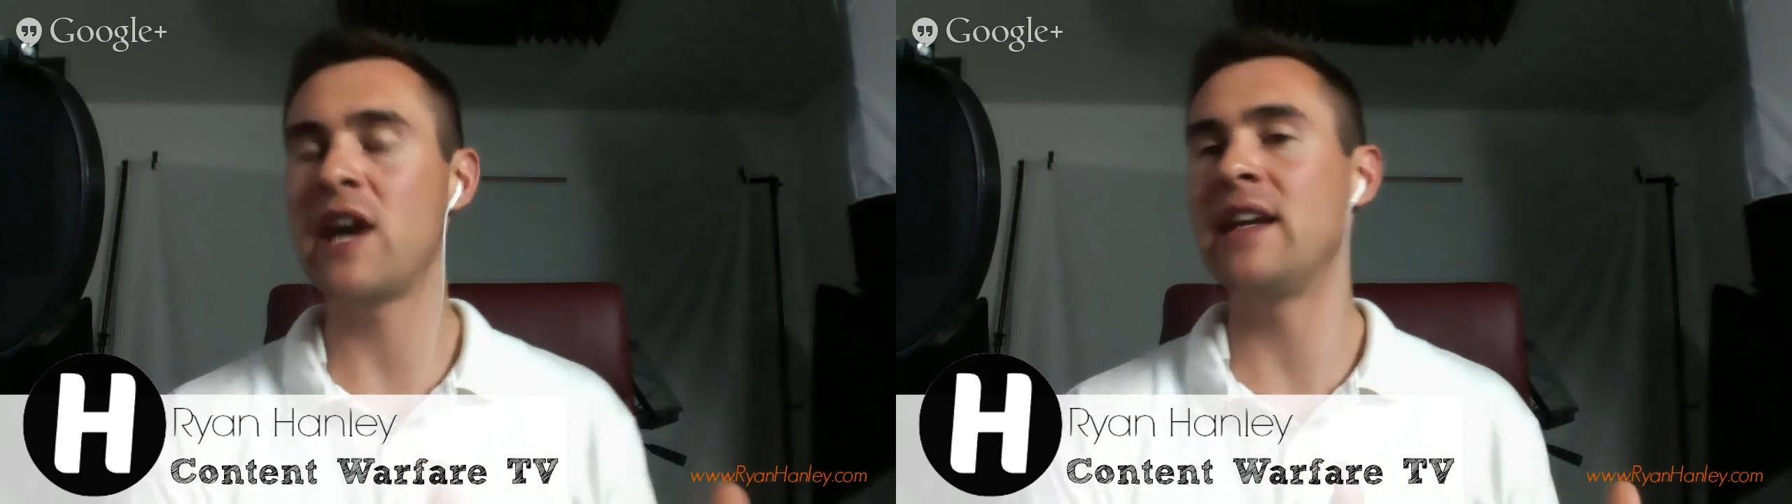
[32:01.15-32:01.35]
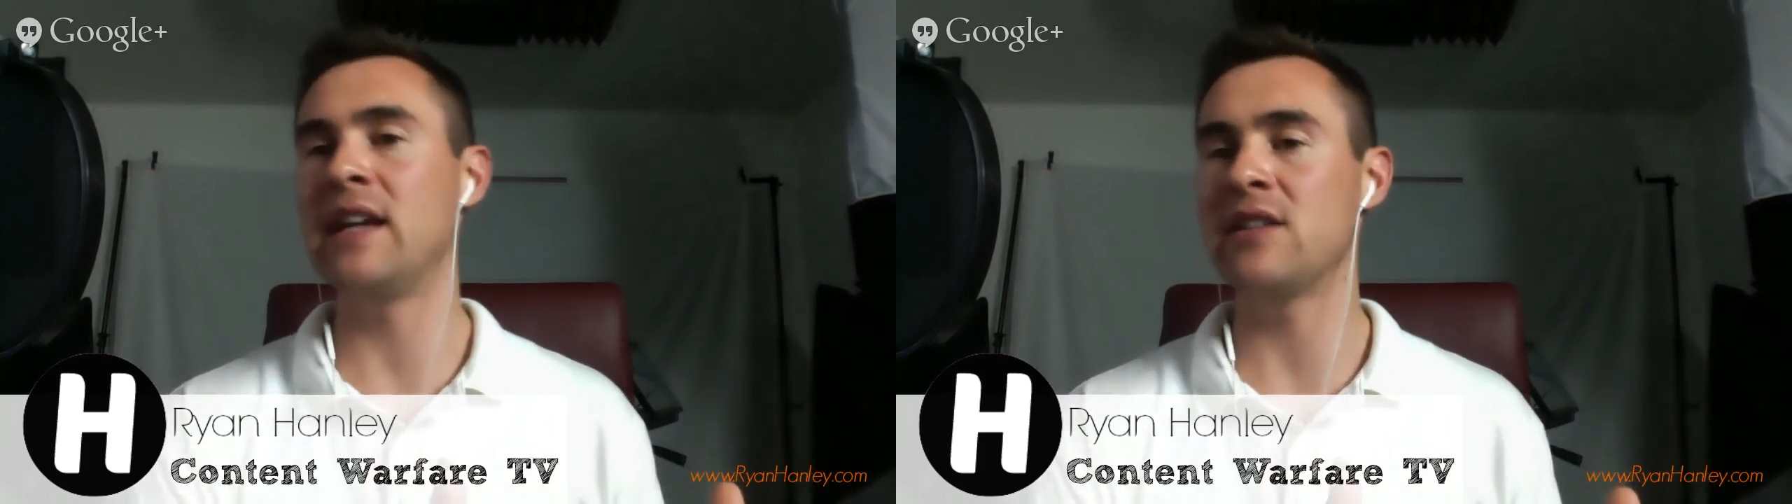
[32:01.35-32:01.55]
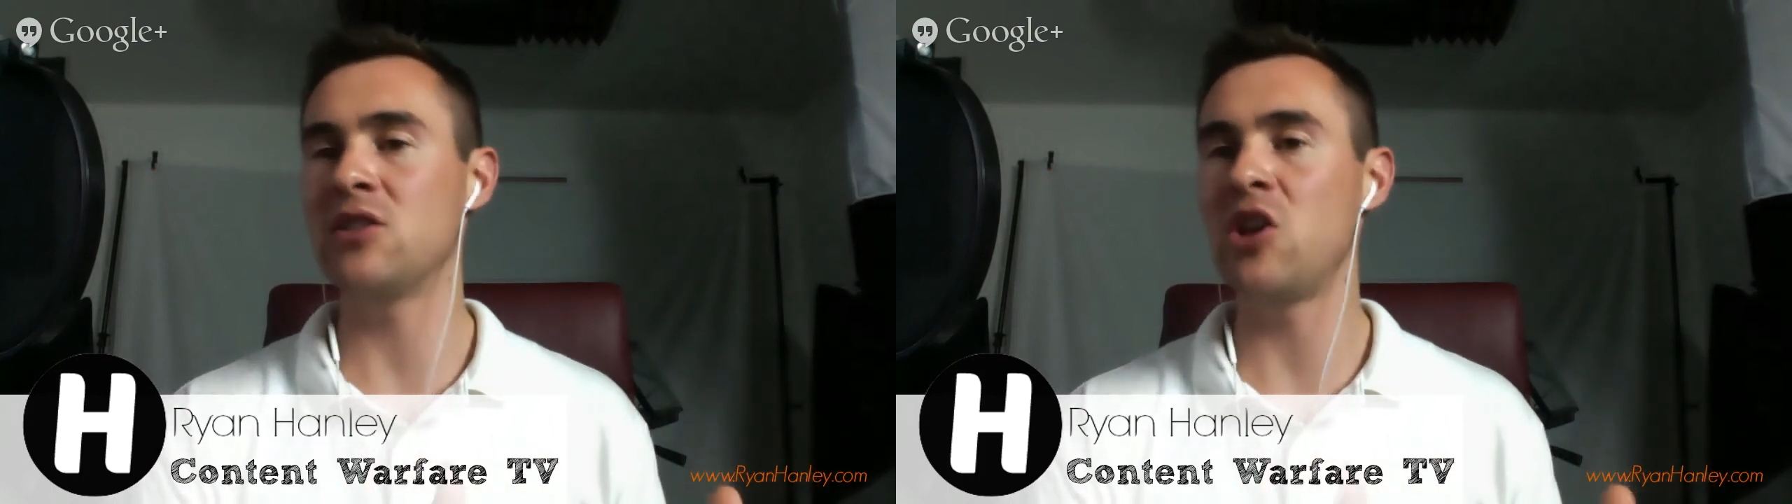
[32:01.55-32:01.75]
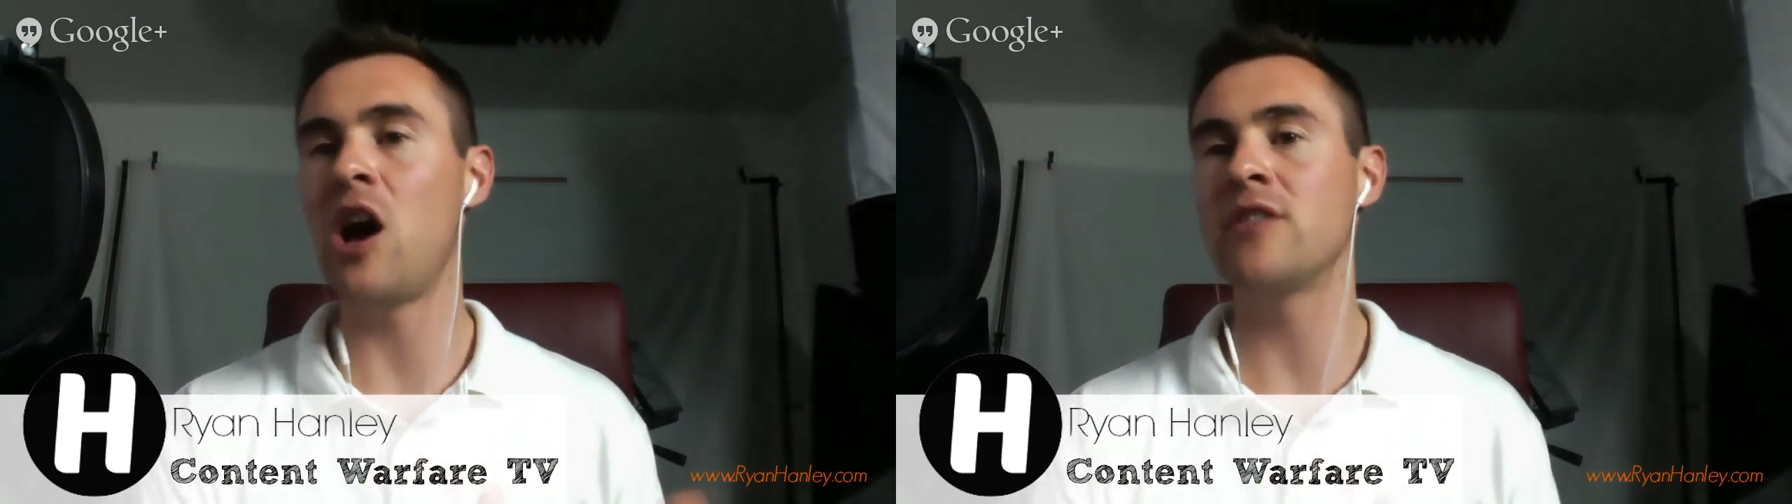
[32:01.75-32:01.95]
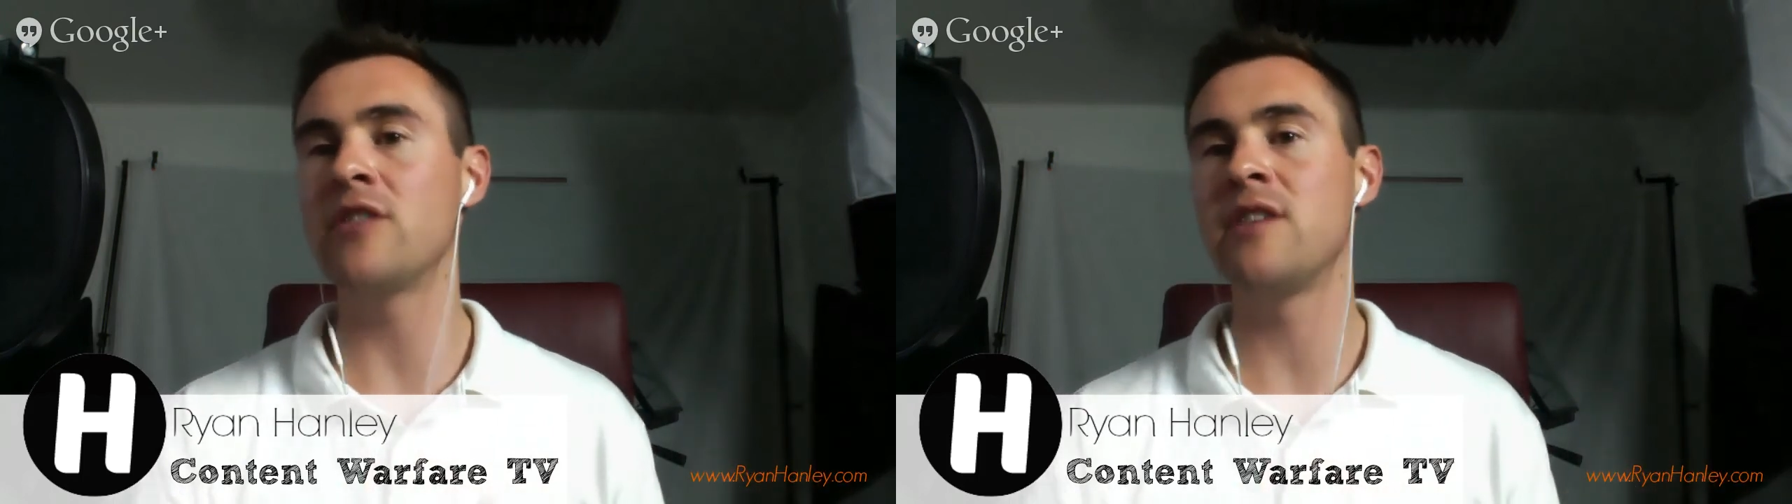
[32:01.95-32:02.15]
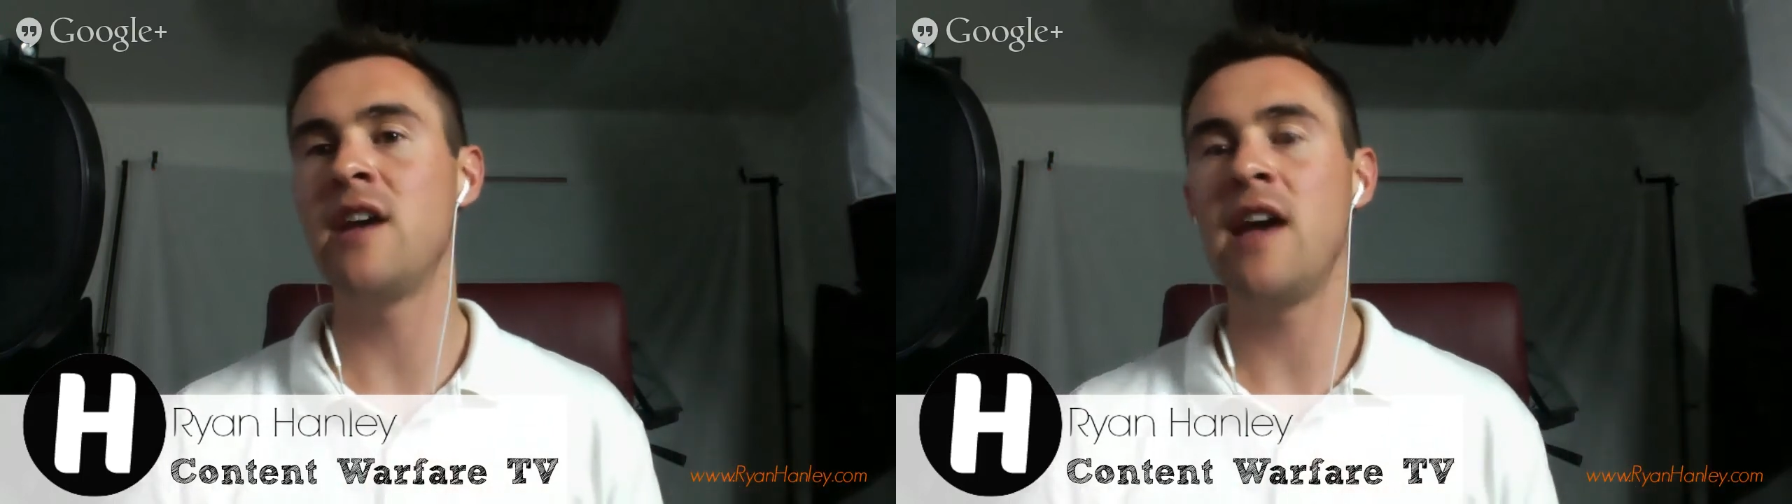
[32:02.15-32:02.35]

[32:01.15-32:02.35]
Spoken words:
kind of gets lost.